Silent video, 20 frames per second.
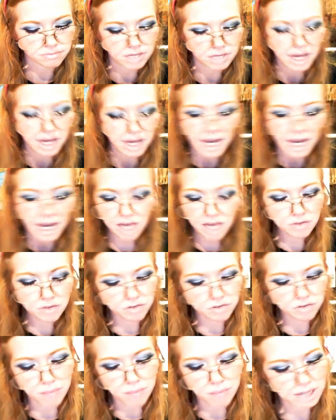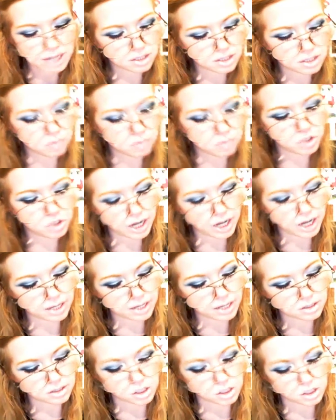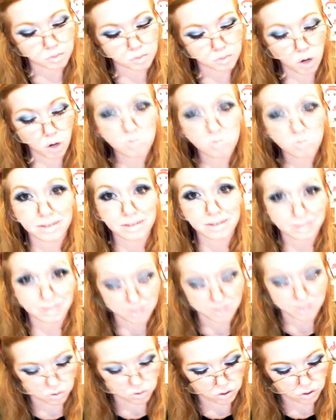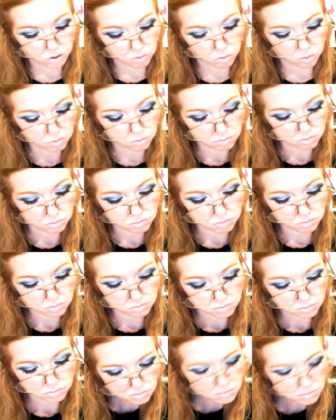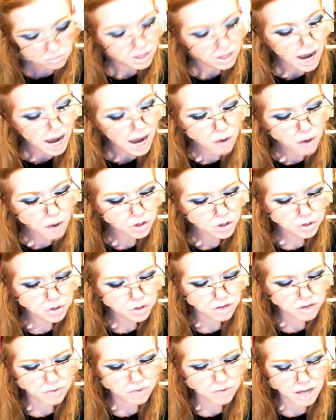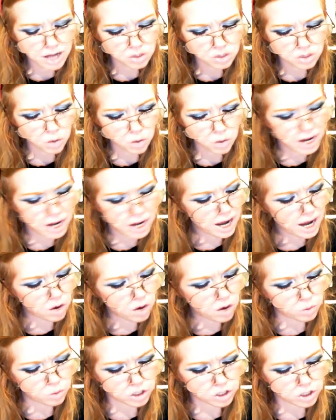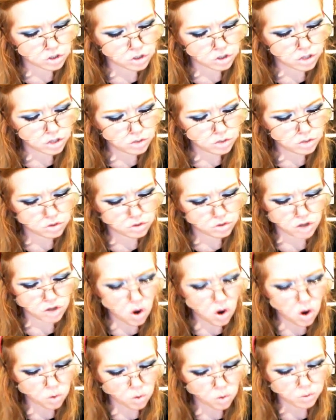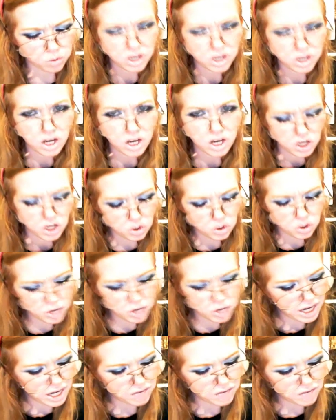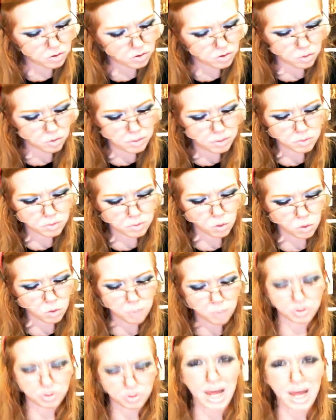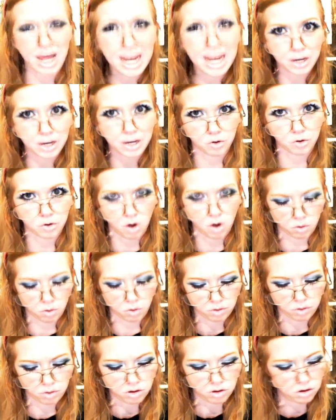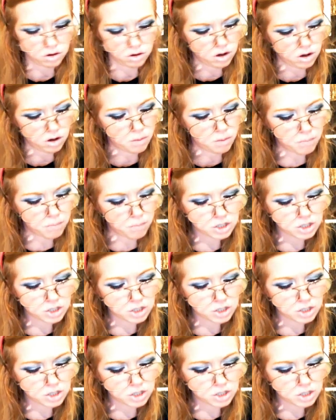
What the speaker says: Even if by some chance the smoke didn't kill you, How are you going to find a way out when you're so stoned you can't even remember what planet you're on, much